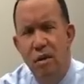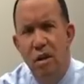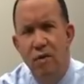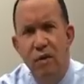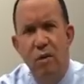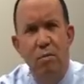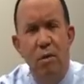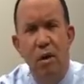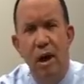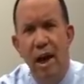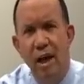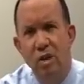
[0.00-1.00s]
different
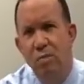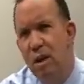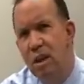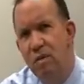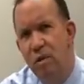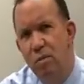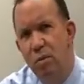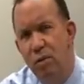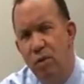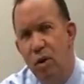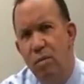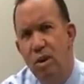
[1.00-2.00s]
aspects of your
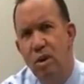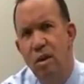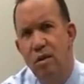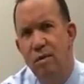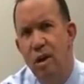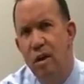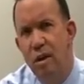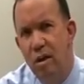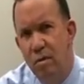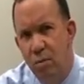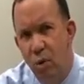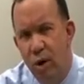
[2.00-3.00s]
performance that are very
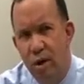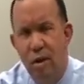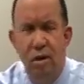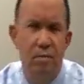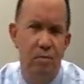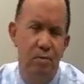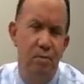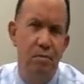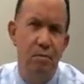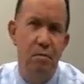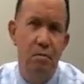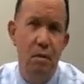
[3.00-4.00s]

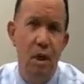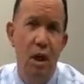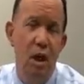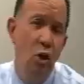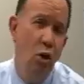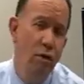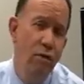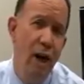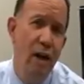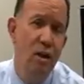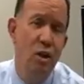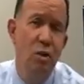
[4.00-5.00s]
important. Court
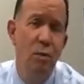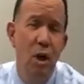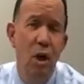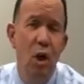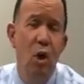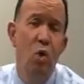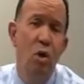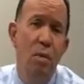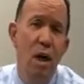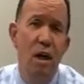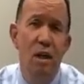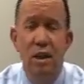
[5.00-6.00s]
files. Who
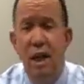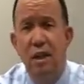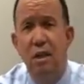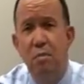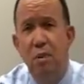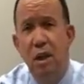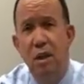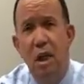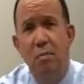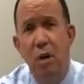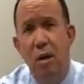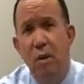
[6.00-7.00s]
among us hasn't picked
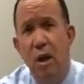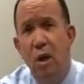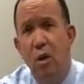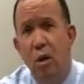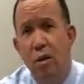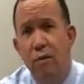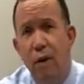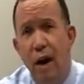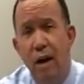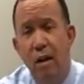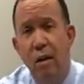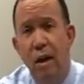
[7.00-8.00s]
up a court
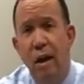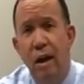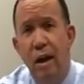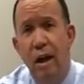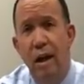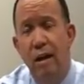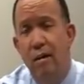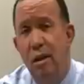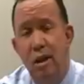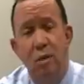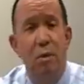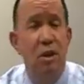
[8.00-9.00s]
file and
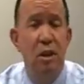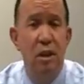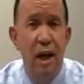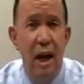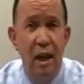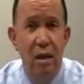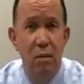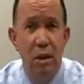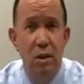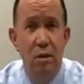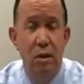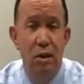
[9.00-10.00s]
it's missing
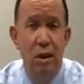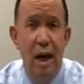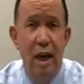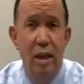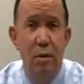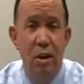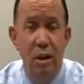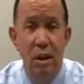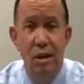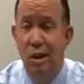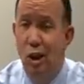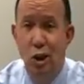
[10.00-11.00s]
documents, or there's documents in
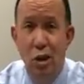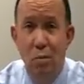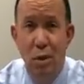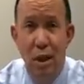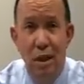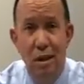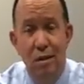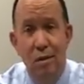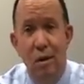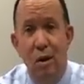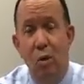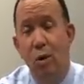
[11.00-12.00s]
it that shouldn't be in it,
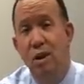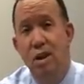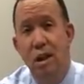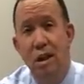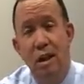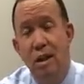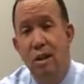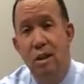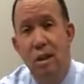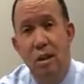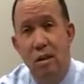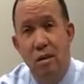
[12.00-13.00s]
or what's in it
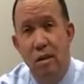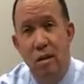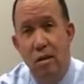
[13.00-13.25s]
isn't in the